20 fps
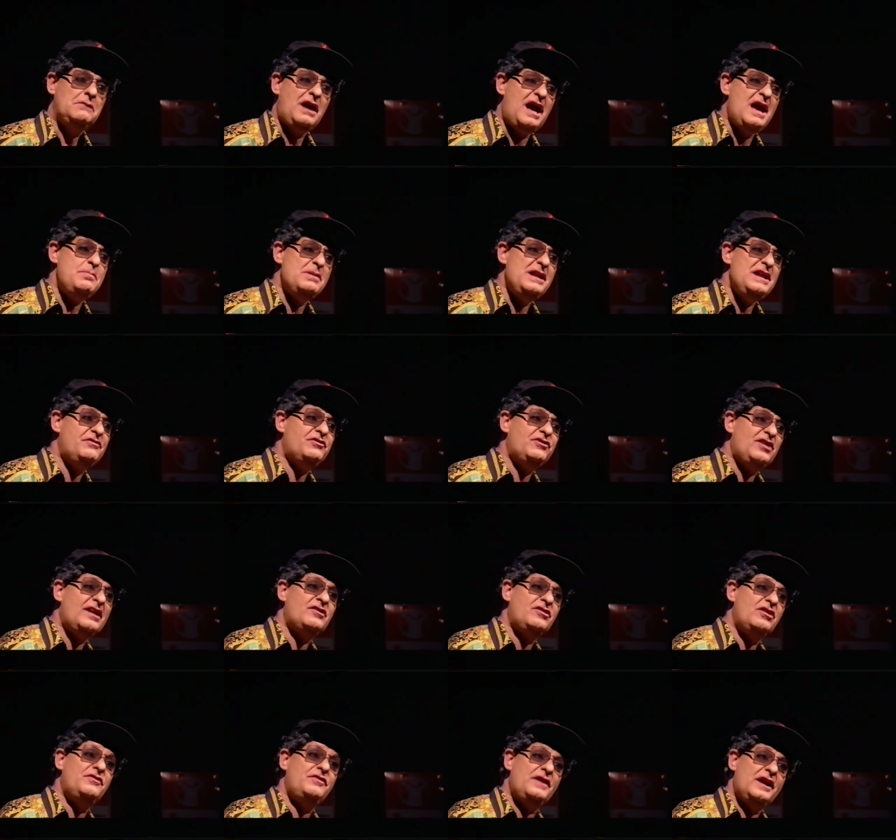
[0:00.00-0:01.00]
I believe
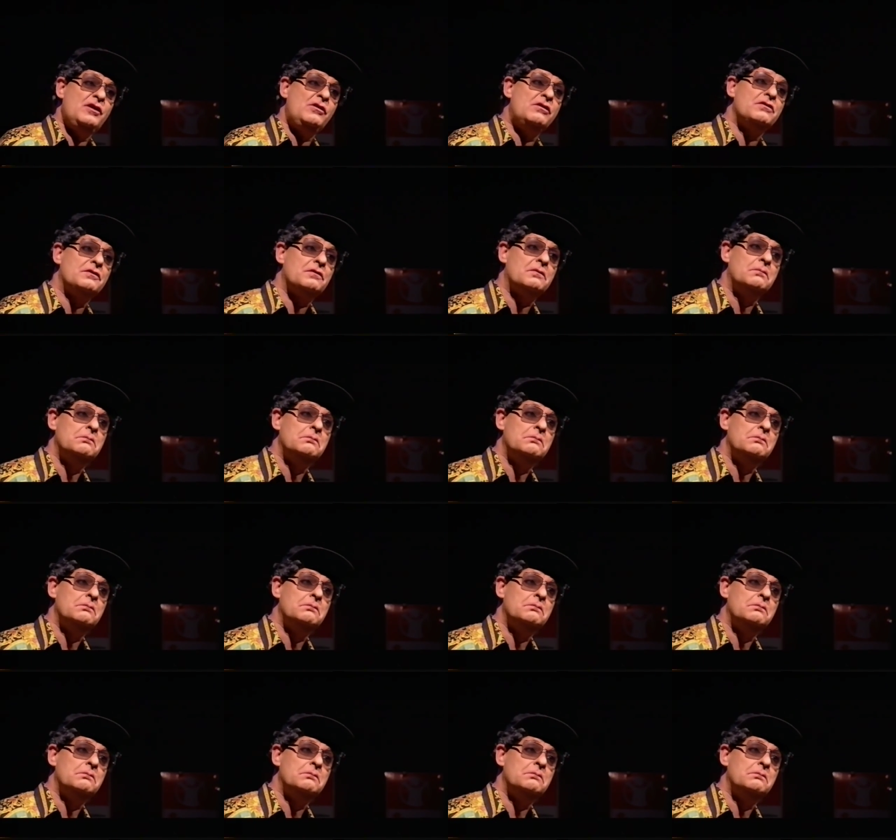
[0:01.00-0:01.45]
sex is very good.